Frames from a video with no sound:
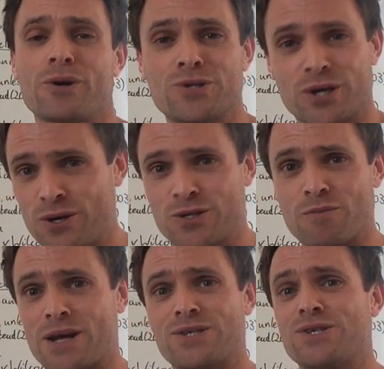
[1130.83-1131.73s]
prosecution
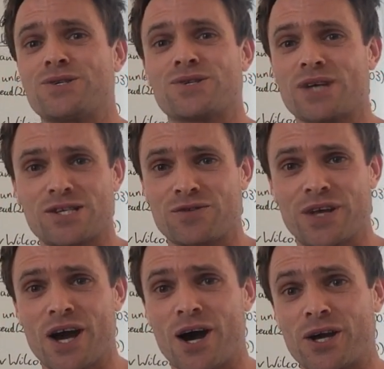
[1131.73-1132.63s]
managed to
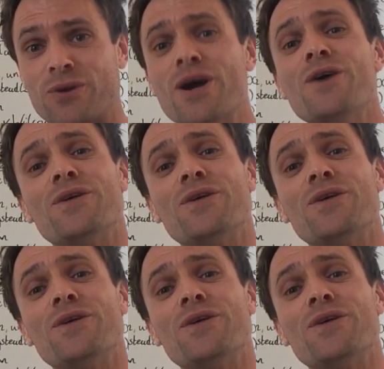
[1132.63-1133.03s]
successfully argue